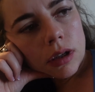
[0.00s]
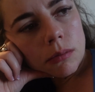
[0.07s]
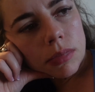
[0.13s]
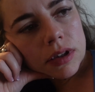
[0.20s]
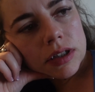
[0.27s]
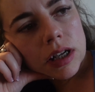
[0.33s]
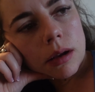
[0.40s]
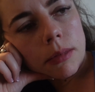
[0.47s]
By
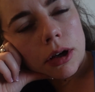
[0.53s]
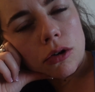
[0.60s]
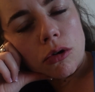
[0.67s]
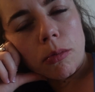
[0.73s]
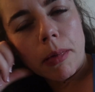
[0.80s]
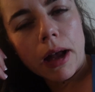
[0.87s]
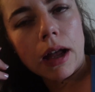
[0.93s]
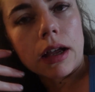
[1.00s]
the time I
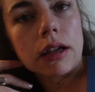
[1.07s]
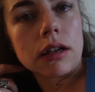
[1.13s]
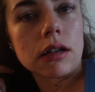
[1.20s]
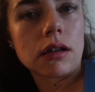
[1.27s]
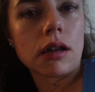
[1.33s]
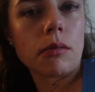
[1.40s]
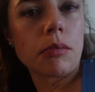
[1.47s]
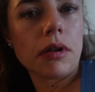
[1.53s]
got back and I'd
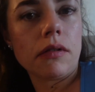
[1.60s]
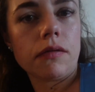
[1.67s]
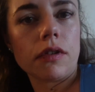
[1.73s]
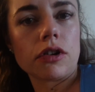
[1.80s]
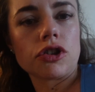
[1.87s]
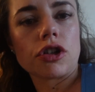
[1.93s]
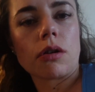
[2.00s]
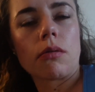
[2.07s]
like been for
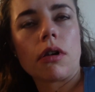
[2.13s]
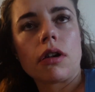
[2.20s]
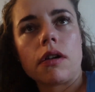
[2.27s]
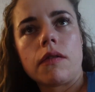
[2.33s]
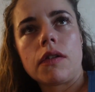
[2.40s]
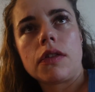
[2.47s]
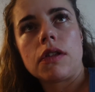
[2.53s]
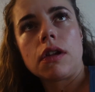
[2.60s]
a shower and
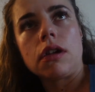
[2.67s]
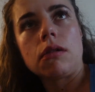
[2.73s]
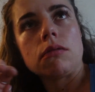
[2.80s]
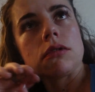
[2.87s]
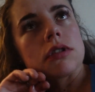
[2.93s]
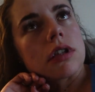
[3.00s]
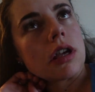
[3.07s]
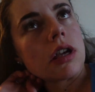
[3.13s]
everything, it was